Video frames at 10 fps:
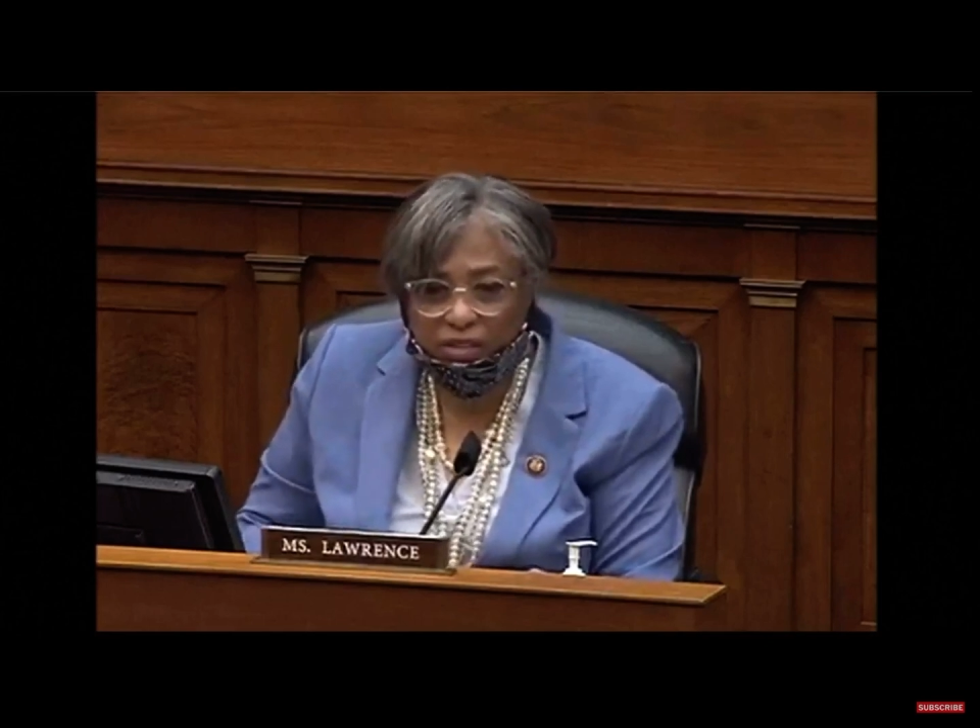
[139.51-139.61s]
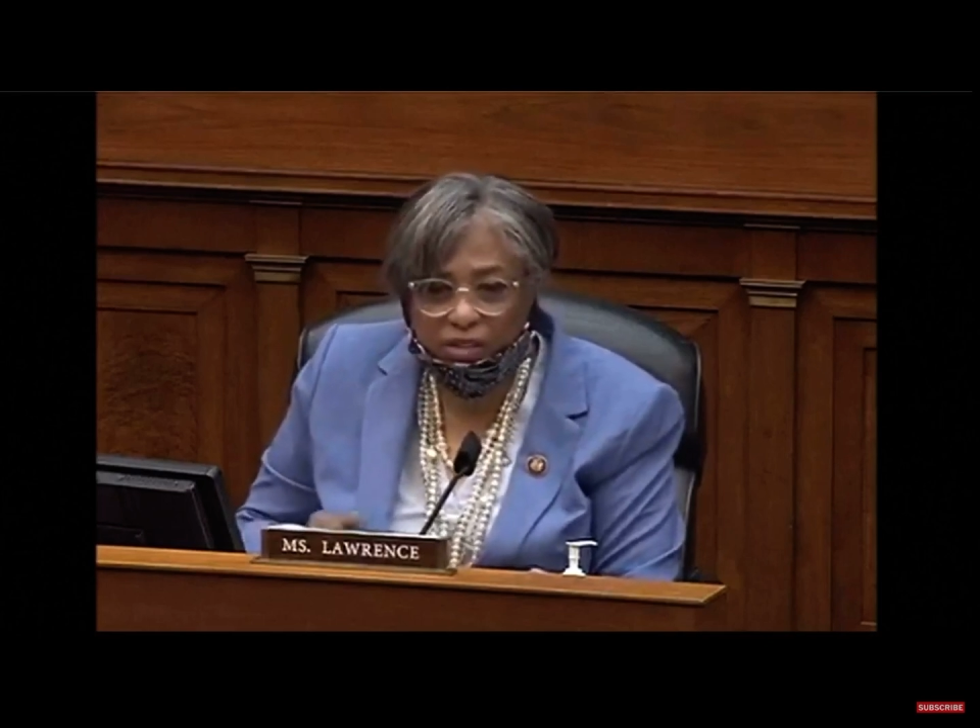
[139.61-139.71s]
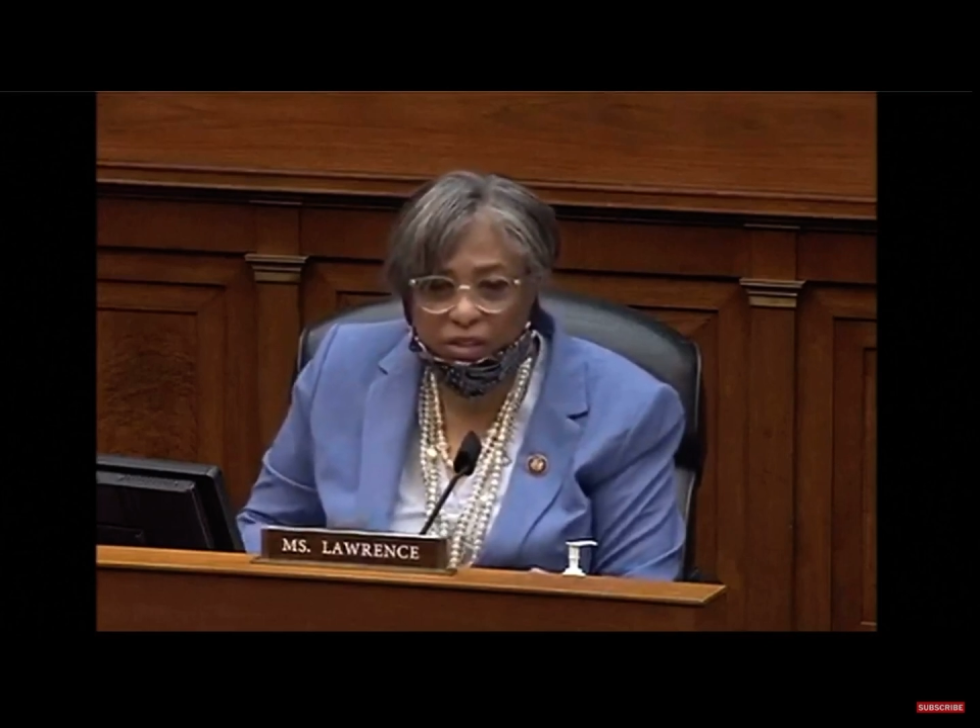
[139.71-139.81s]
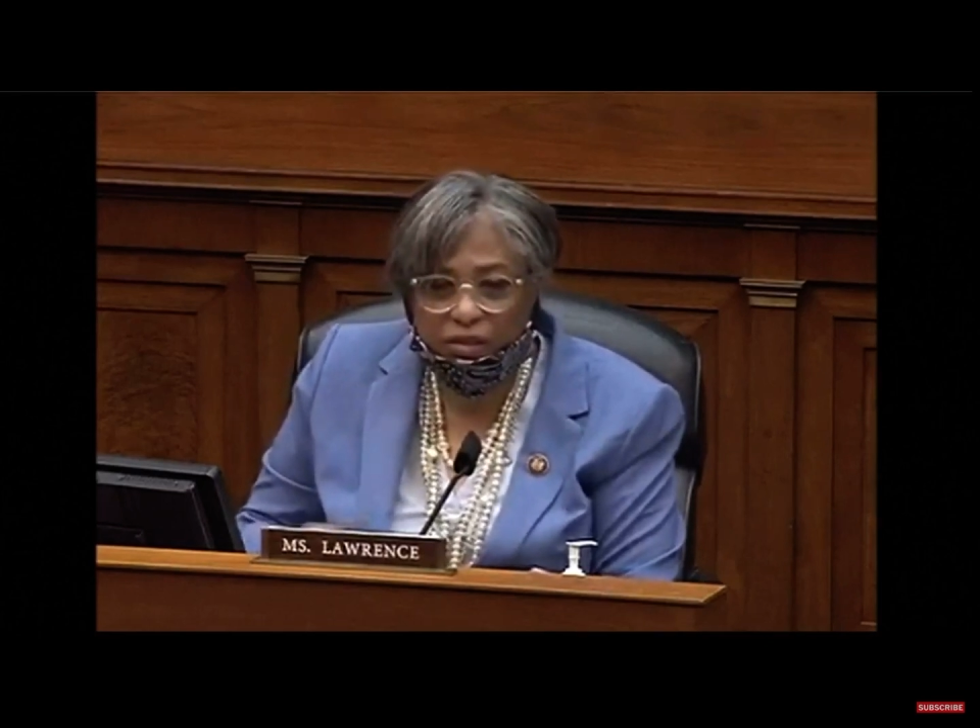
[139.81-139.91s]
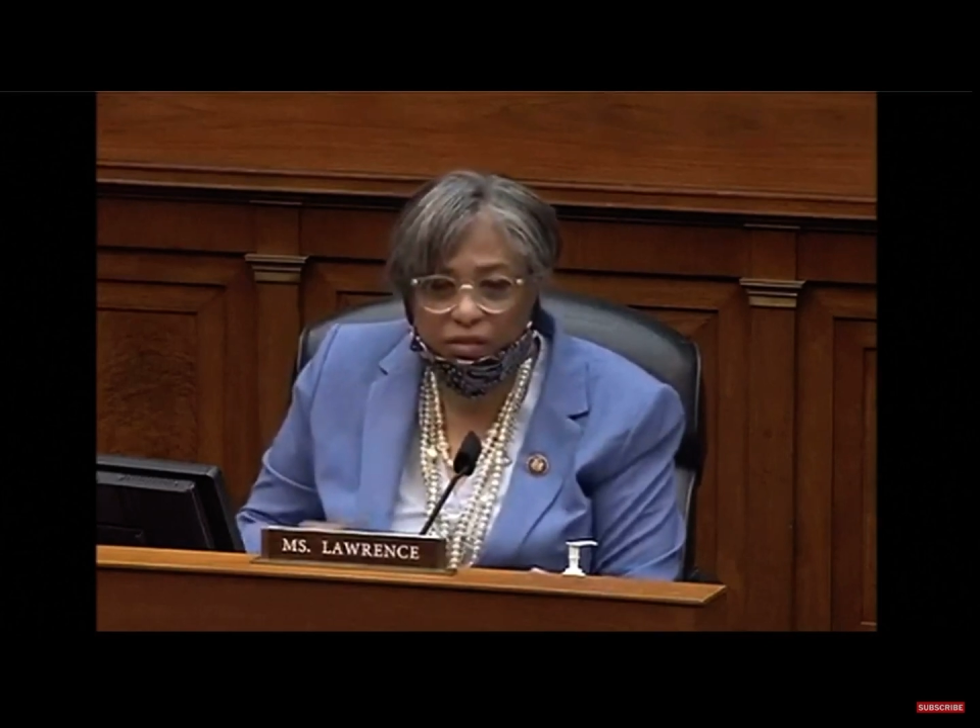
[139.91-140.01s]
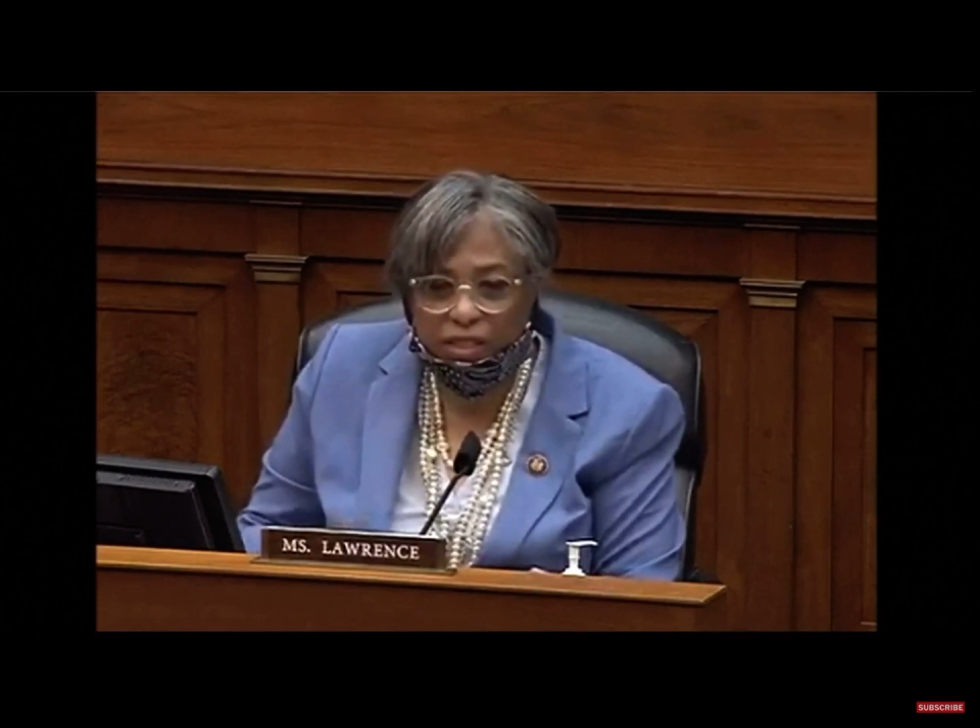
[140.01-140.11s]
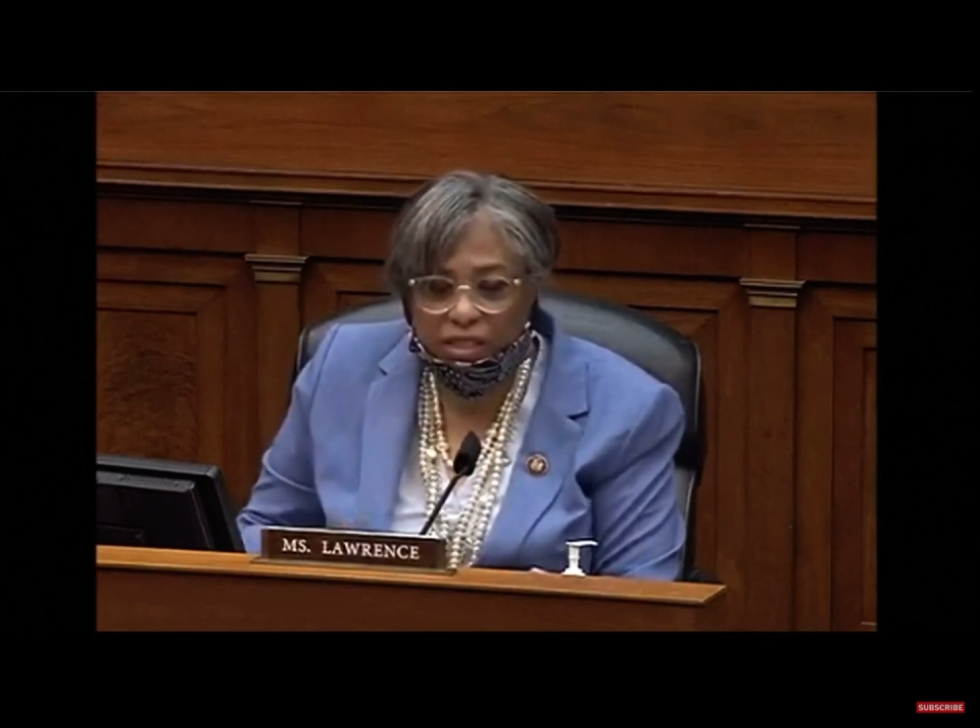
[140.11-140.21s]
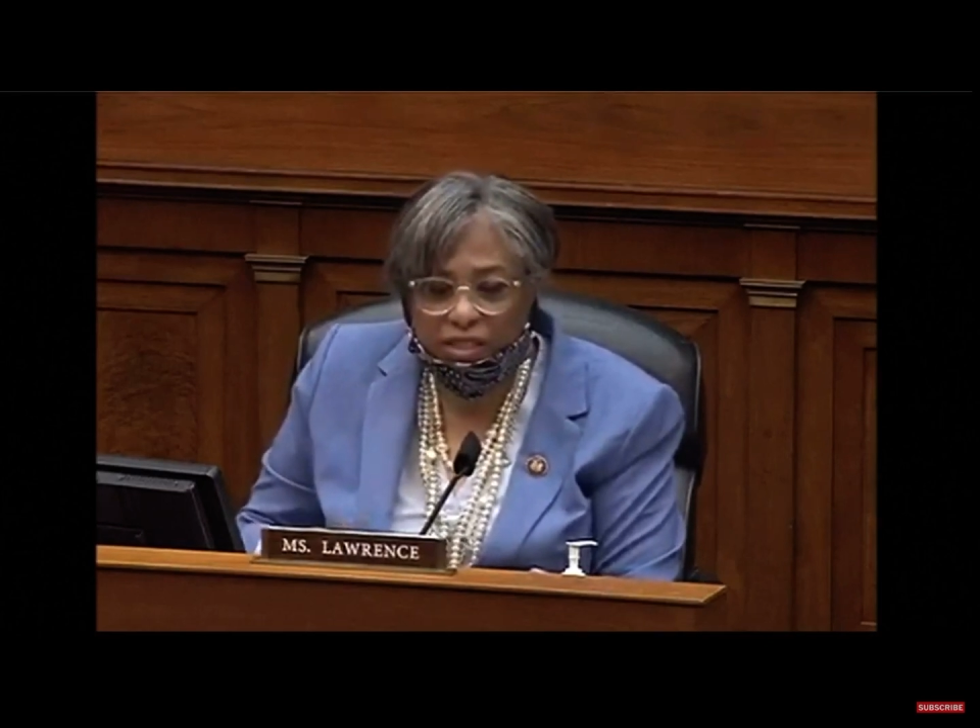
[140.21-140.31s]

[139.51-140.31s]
I served in